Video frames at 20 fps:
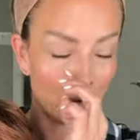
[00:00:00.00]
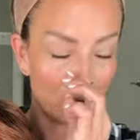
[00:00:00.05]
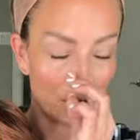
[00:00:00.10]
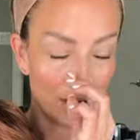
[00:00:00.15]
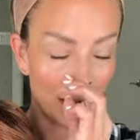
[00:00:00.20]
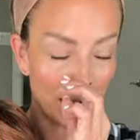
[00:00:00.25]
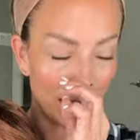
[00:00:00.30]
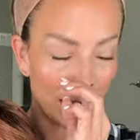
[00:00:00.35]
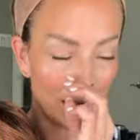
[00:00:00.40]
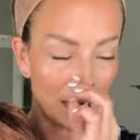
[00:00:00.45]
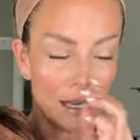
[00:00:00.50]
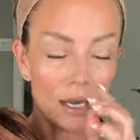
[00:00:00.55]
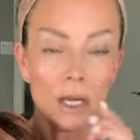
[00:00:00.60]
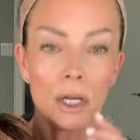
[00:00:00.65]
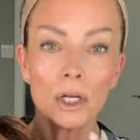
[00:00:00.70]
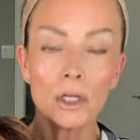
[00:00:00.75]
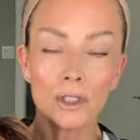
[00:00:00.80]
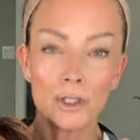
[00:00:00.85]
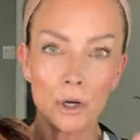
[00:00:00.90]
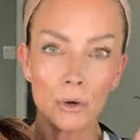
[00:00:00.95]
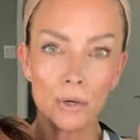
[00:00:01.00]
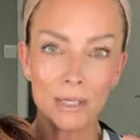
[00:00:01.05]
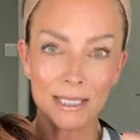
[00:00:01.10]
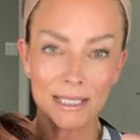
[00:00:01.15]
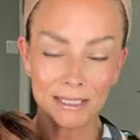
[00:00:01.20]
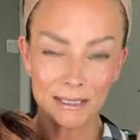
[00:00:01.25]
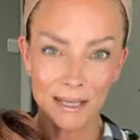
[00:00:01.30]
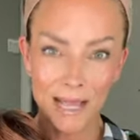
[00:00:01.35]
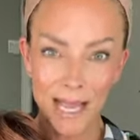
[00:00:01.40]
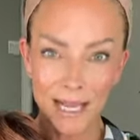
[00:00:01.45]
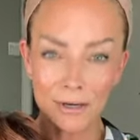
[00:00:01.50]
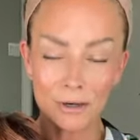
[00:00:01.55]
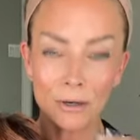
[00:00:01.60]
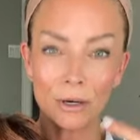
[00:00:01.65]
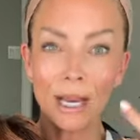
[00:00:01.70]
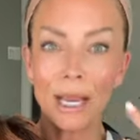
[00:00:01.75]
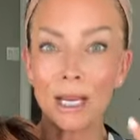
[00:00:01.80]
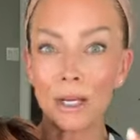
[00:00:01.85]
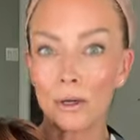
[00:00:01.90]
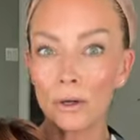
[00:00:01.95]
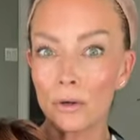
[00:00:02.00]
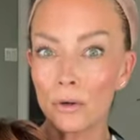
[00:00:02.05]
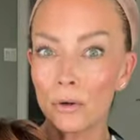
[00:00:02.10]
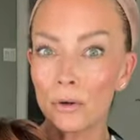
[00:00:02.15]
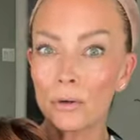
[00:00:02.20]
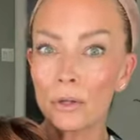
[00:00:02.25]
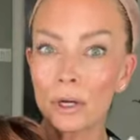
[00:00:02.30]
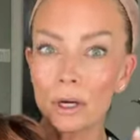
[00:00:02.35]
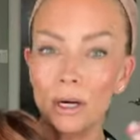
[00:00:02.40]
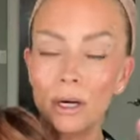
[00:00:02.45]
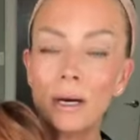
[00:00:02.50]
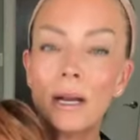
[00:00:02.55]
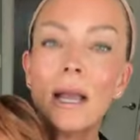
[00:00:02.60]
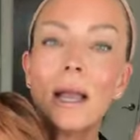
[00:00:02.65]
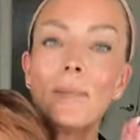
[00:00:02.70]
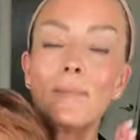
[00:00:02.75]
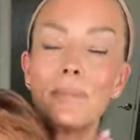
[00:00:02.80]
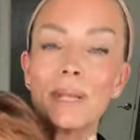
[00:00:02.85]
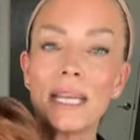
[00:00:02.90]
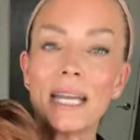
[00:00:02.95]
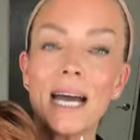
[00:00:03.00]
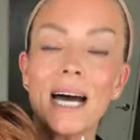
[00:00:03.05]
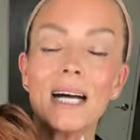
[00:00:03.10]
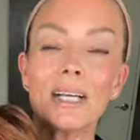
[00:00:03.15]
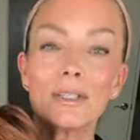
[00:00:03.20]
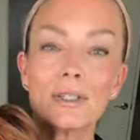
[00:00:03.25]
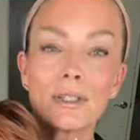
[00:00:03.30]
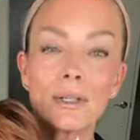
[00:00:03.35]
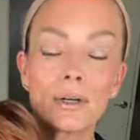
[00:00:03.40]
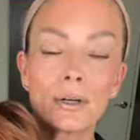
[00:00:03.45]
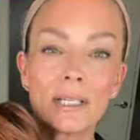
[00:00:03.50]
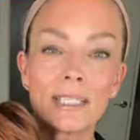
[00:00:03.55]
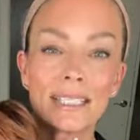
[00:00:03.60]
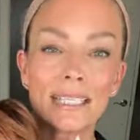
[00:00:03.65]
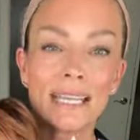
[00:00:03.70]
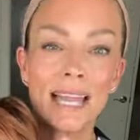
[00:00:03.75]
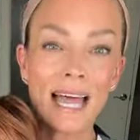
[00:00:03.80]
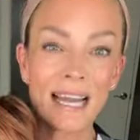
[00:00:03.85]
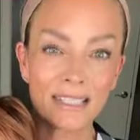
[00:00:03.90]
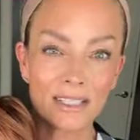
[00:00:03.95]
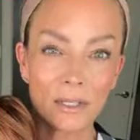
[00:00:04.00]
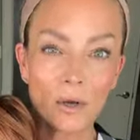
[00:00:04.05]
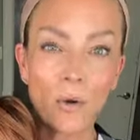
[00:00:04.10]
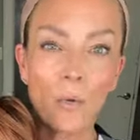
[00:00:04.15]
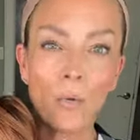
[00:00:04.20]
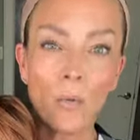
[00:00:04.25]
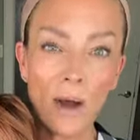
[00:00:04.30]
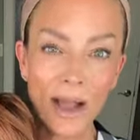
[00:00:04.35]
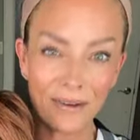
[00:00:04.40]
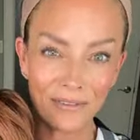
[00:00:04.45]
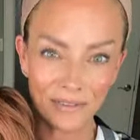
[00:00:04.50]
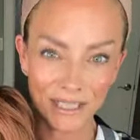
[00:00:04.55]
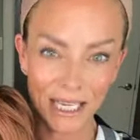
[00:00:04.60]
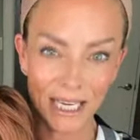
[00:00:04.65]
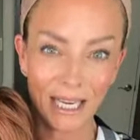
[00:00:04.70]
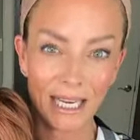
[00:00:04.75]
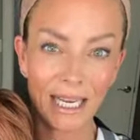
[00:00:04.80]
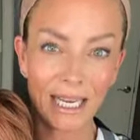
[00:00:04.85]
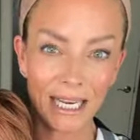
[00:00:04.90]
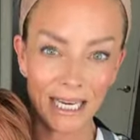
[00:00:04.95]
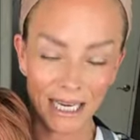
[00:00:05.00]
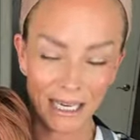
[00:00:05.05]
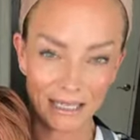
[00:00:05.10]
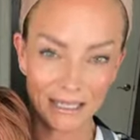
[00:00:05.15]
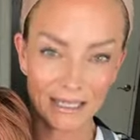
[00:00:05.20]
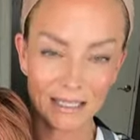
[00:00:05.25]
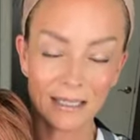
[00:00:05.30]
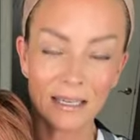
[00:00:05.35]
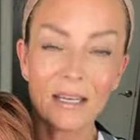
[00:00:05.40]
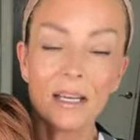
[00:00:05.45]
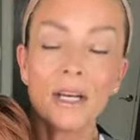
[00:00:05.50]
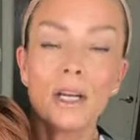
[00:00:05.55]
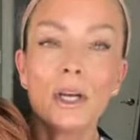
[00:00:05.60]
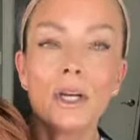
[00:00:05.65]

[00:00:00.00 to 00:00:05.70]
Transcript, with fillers: Okay, so it's lighter and cooler because there is less wefting in it.